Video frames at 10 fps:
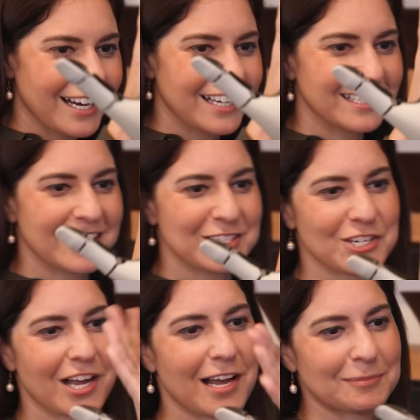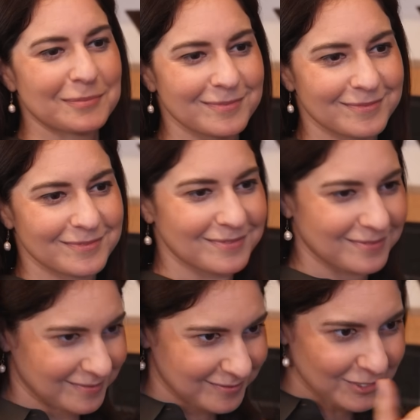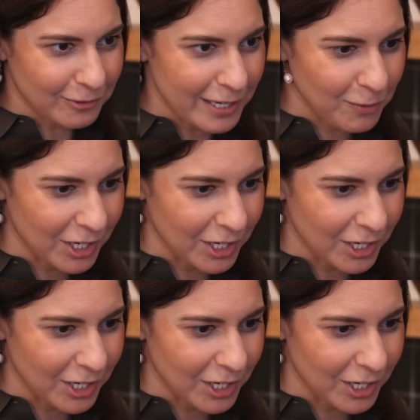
a toddler learning how to do things in the